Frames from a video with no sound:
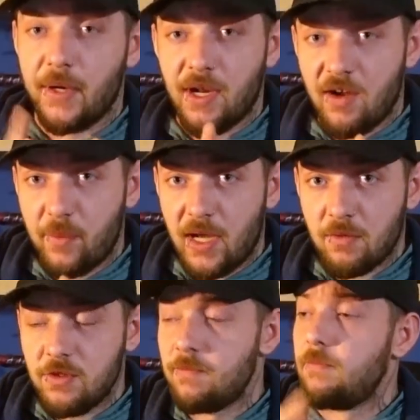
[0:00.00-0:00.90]
my knife
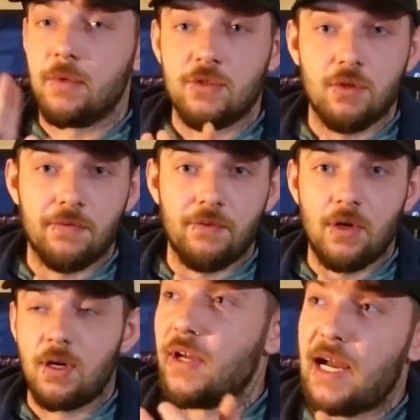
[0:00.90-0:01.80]
pouch, my sword
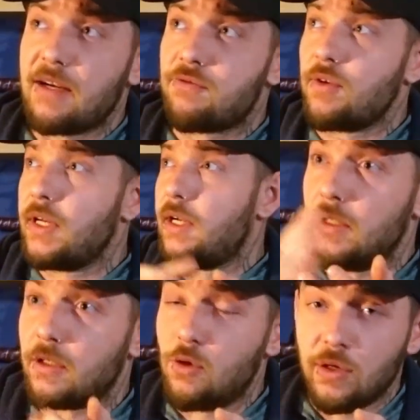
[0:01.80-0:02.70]
frog, the axe ring,
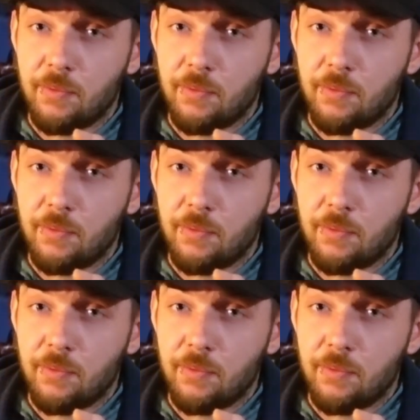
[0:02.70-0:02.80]
the coin